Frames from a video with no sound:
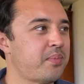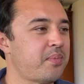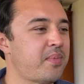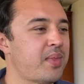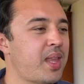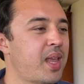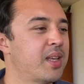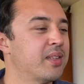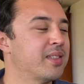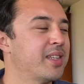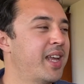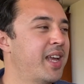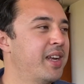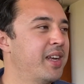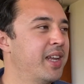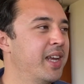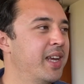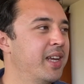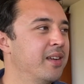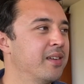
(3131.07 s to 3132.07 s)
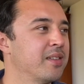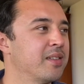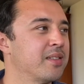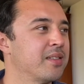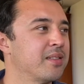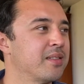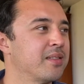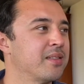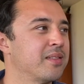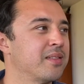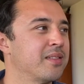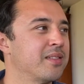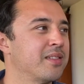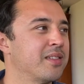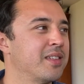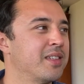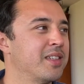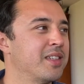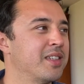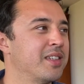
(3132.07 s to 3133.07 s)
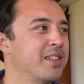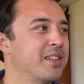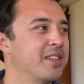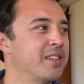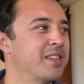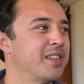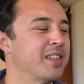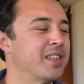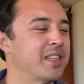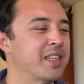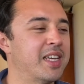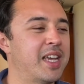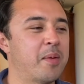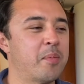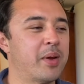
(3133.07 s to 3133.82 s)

Like me, but not so disgusting.